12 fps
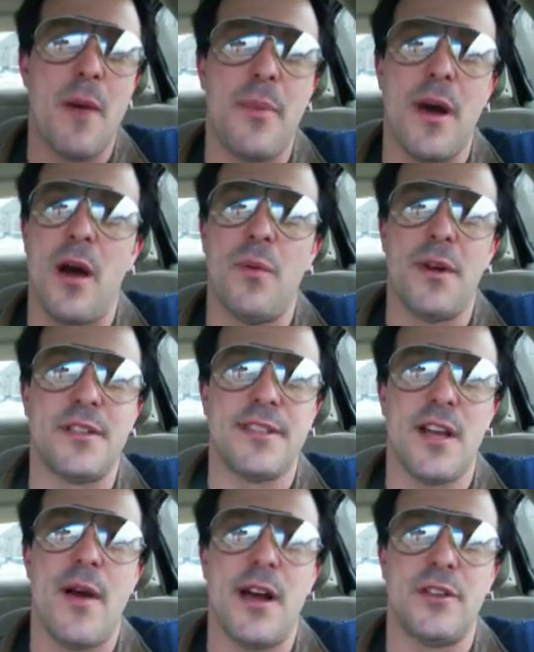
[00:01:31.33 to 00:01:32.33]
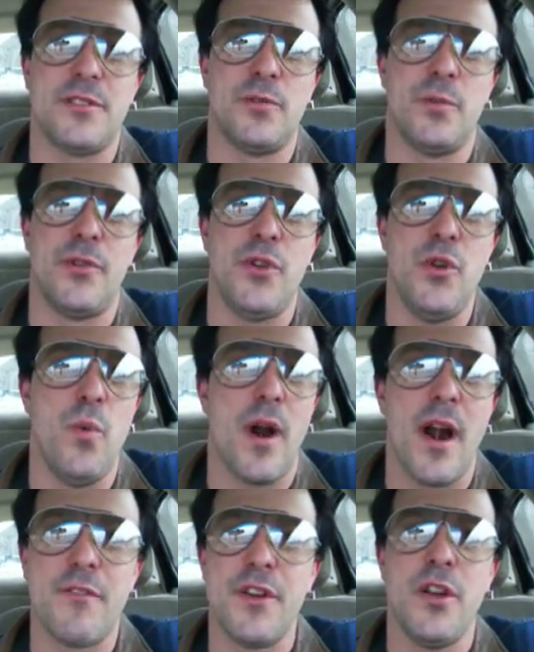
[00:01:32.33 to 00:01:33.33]
I want to sell houses with you
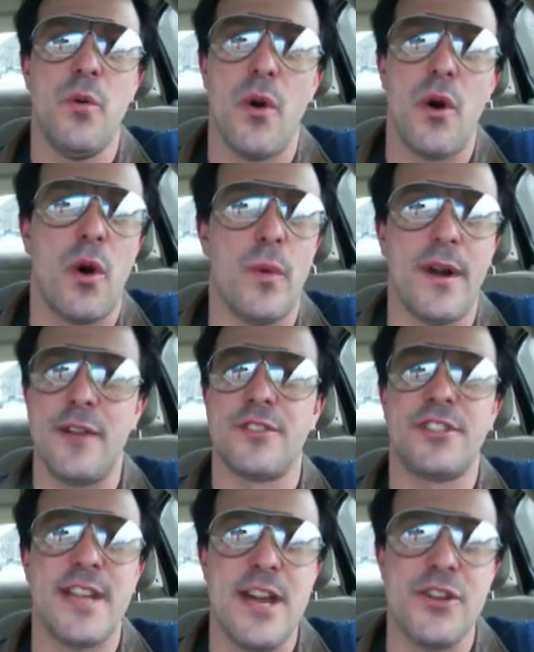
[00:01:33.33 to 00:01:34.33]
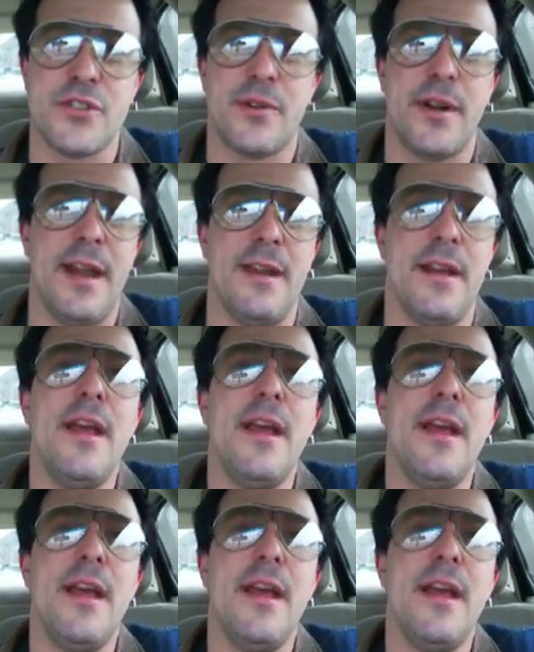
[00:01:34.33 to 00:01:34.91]
wherever you are, whatever state you're in.